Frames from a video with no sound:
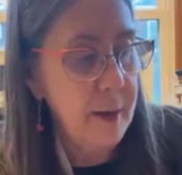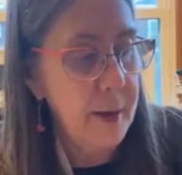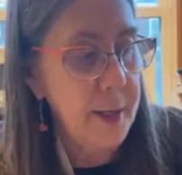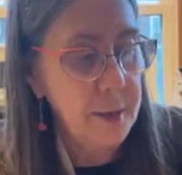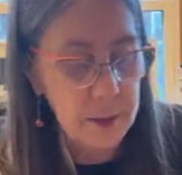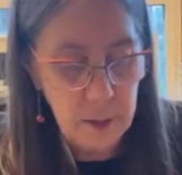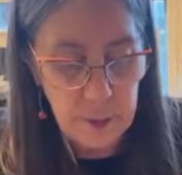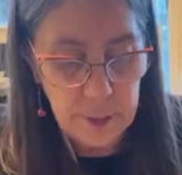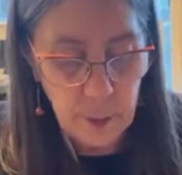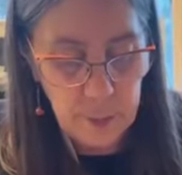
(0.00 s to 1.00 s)
All right, so a
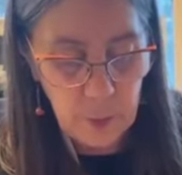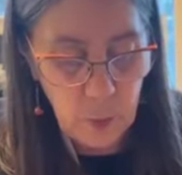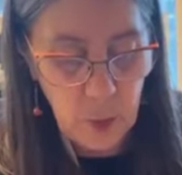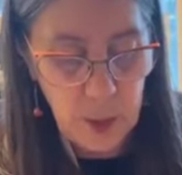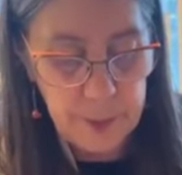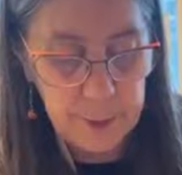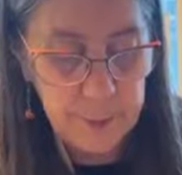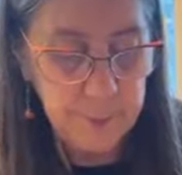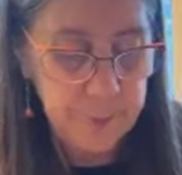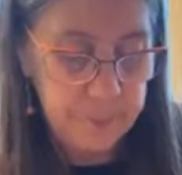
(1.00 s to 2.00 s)
little bit of
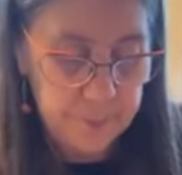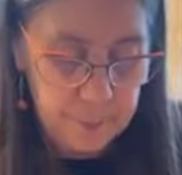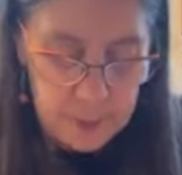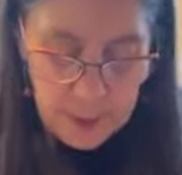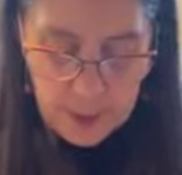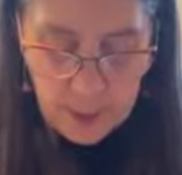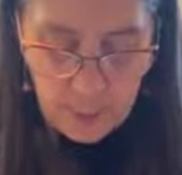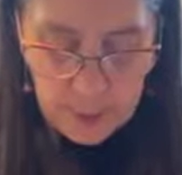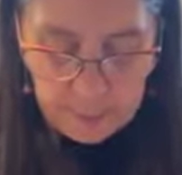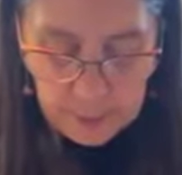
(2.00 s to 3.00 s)
water. And
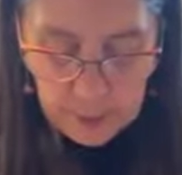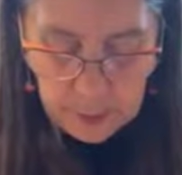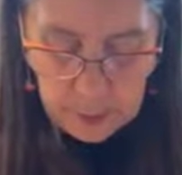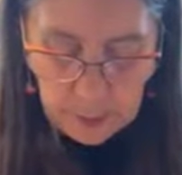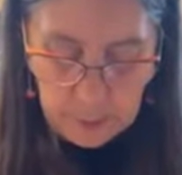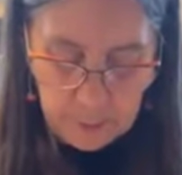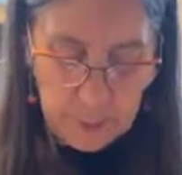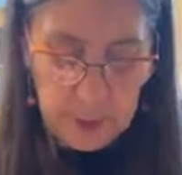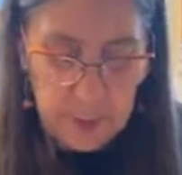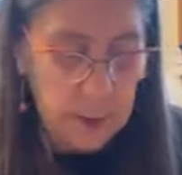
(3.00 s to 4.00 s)
now what I'm going to
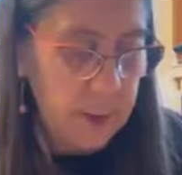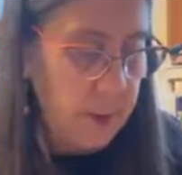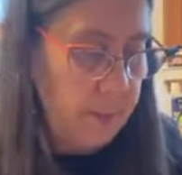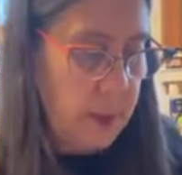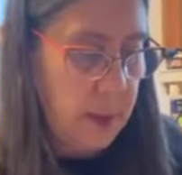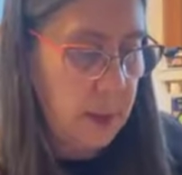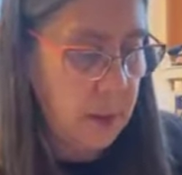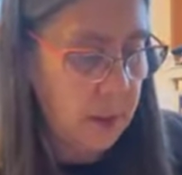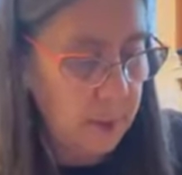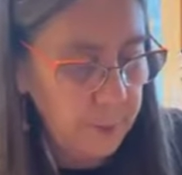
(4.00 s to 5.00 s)
do is I'm going to come in
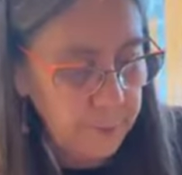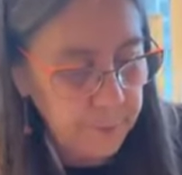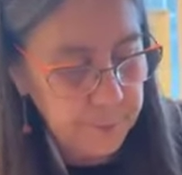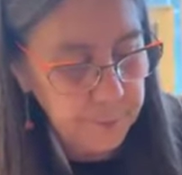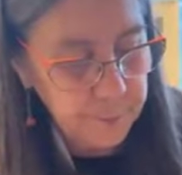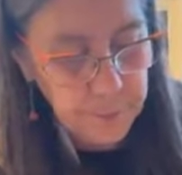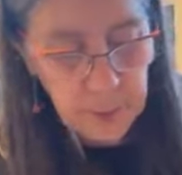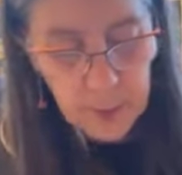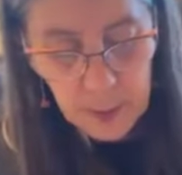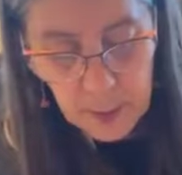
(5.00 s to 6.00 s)
here
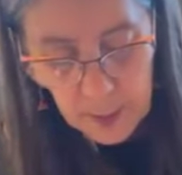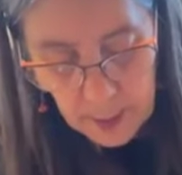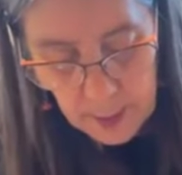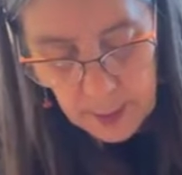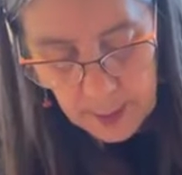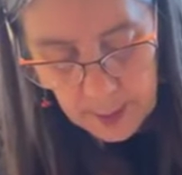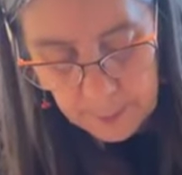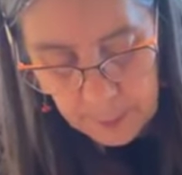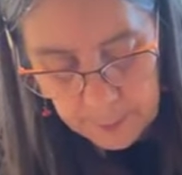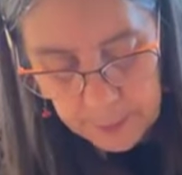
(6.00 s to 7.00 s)
and
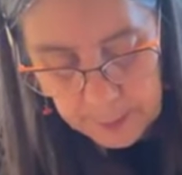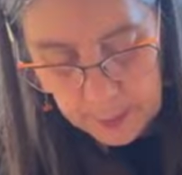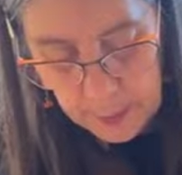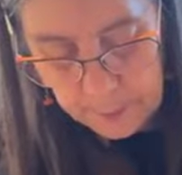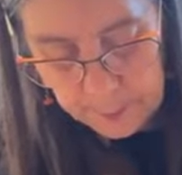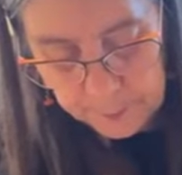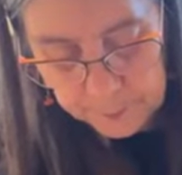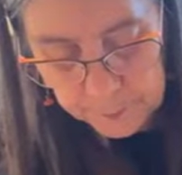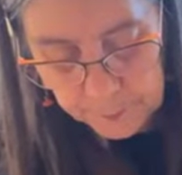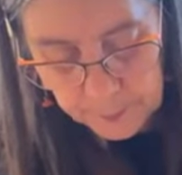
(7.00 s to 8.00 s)
I'm going to pick up
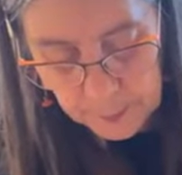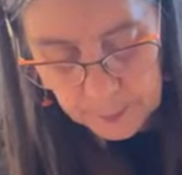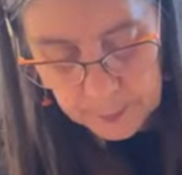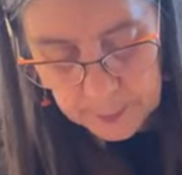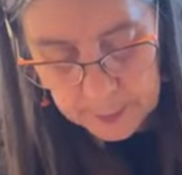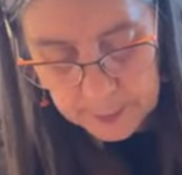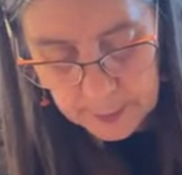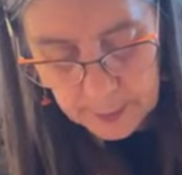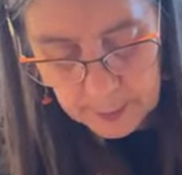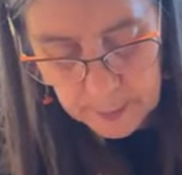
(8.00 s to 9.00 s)

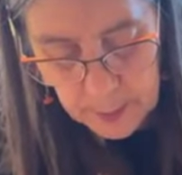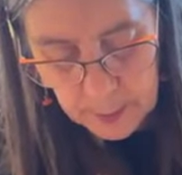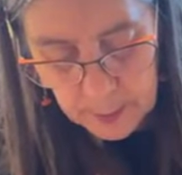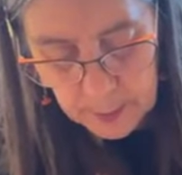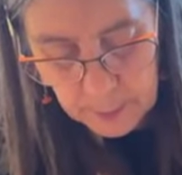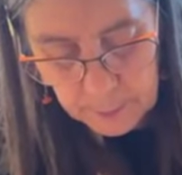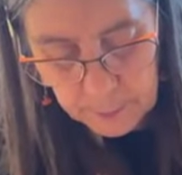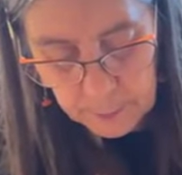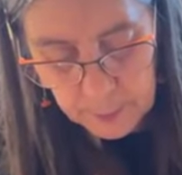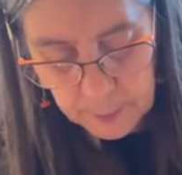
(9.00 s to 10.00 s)
some of
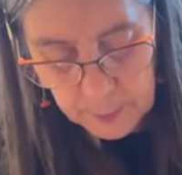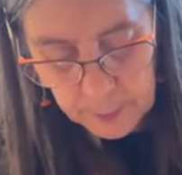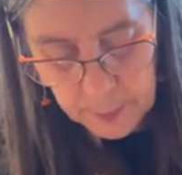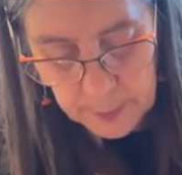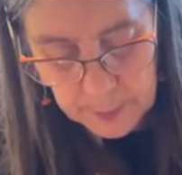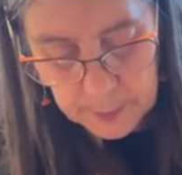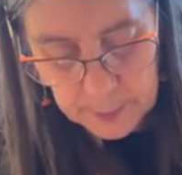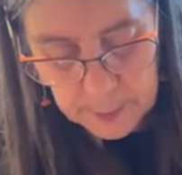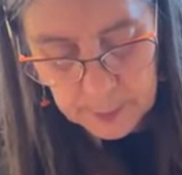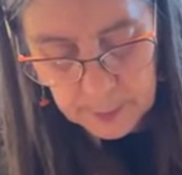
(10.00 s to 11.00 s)

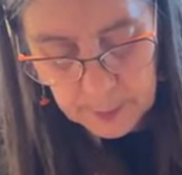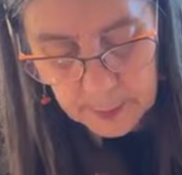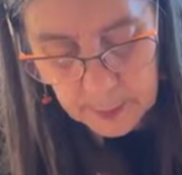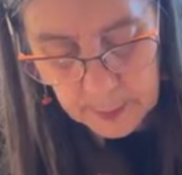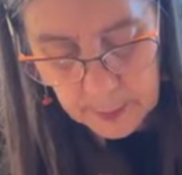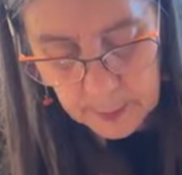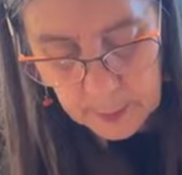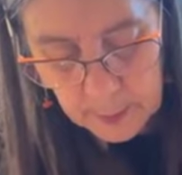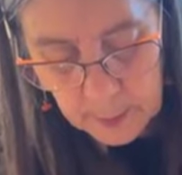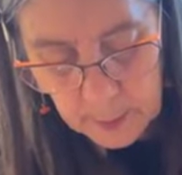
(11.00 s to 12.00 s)
this
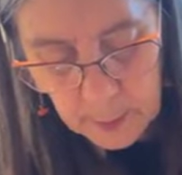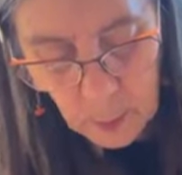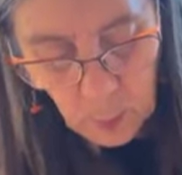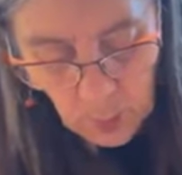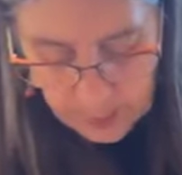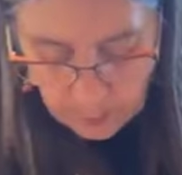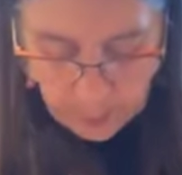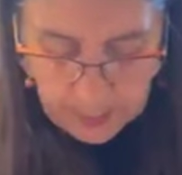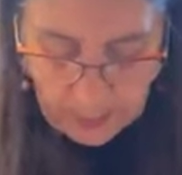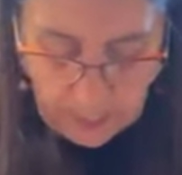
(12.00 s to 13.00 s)

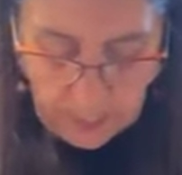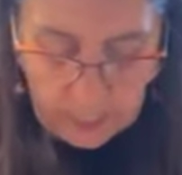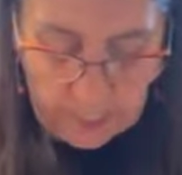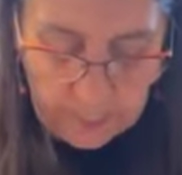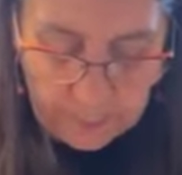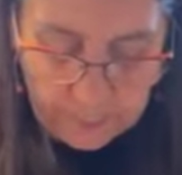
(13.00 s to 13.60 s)
white paint.